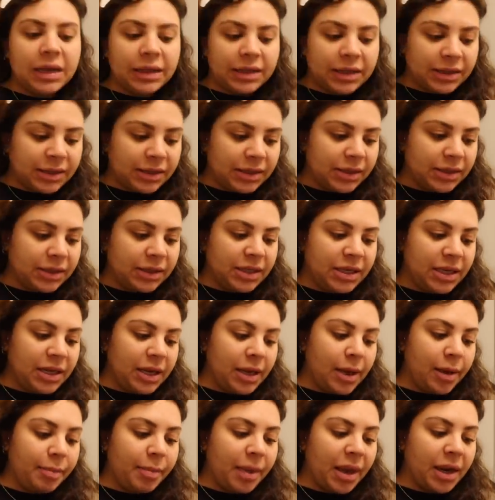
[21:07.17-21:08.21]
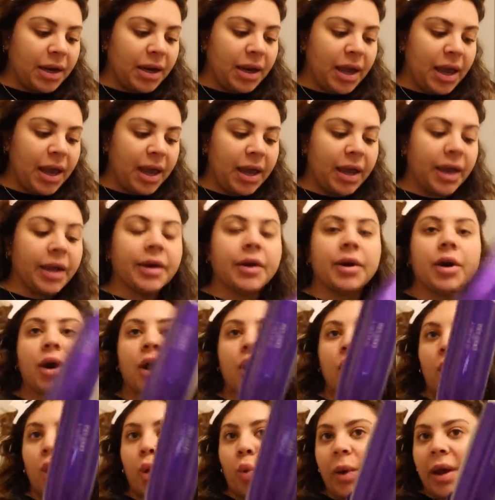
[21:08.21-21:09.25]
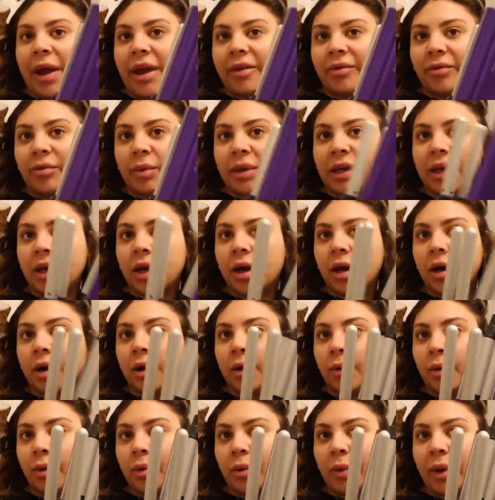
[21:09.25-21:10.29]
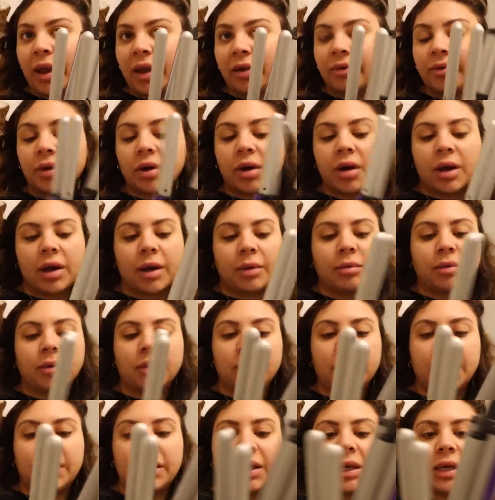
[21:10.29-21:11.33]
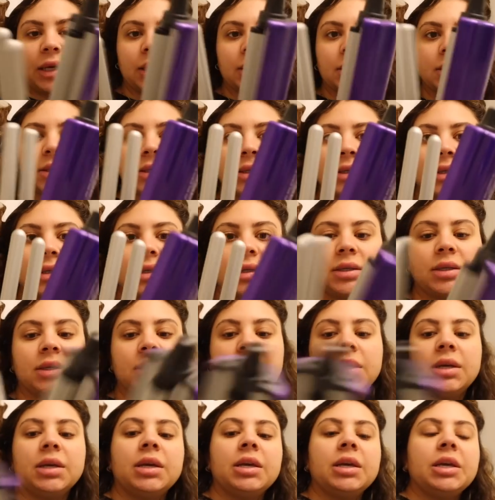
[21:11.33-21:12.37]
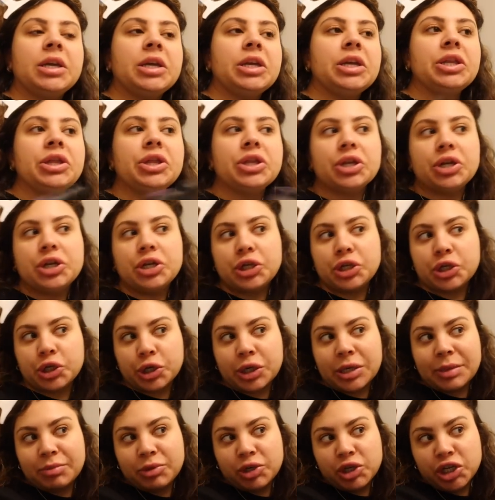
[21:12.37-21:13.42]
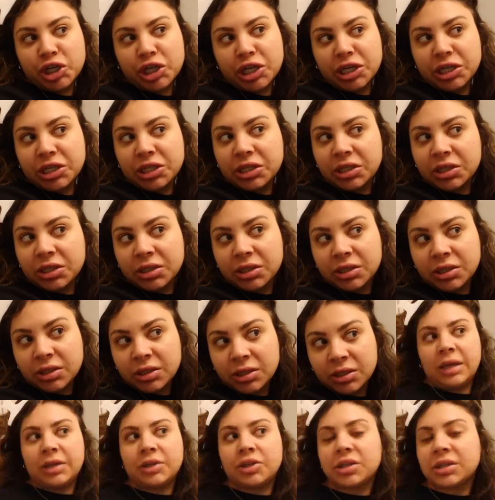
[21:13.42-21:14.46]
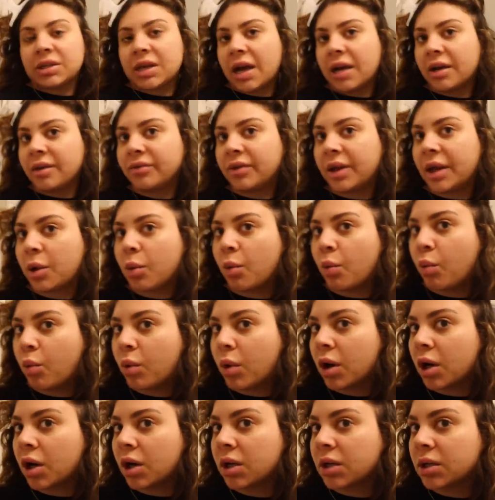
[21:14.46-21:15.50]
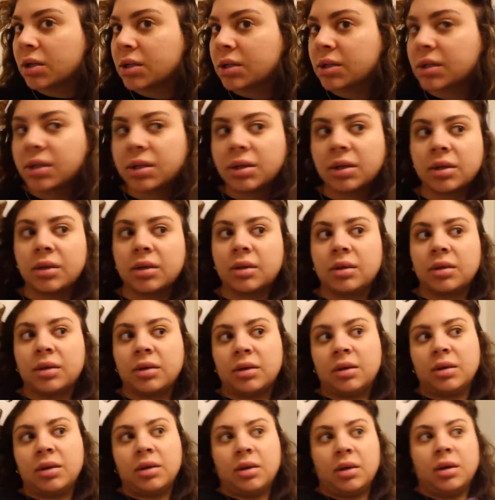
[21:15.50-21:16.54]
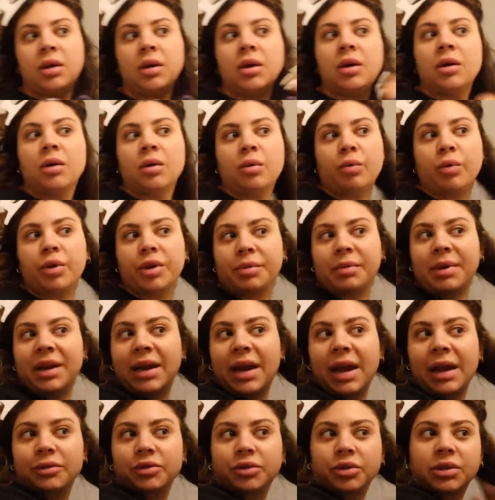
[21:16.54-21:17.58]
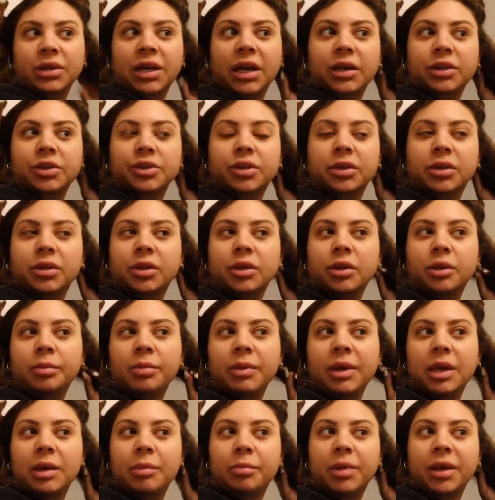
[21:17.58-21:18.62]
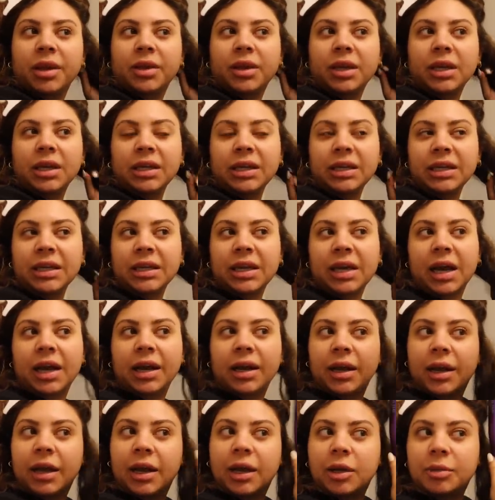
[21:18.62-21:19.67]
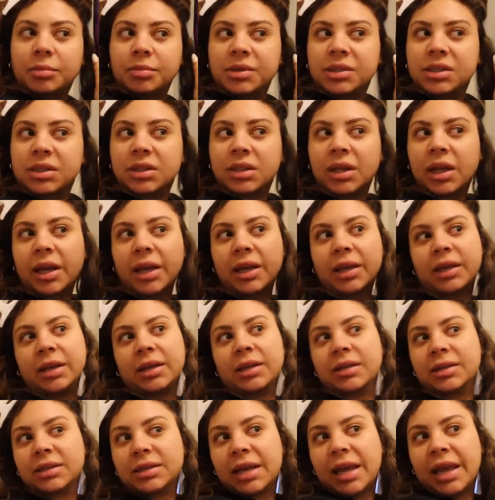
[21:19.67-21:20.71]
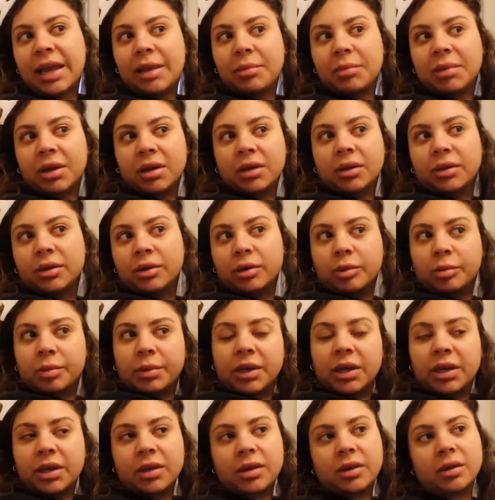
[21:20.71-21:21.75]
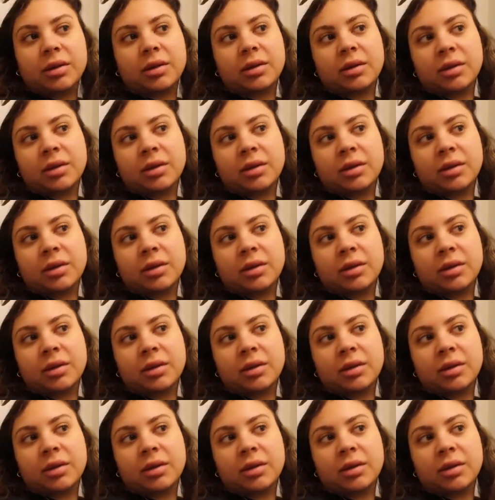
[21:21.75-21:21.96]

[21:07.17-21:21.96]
This is the Bed Head Away We Go Waver. I will link it in the description. It just kind of like works with my natural texture a little bit, but the heat kind of helps to like tame it a little bit.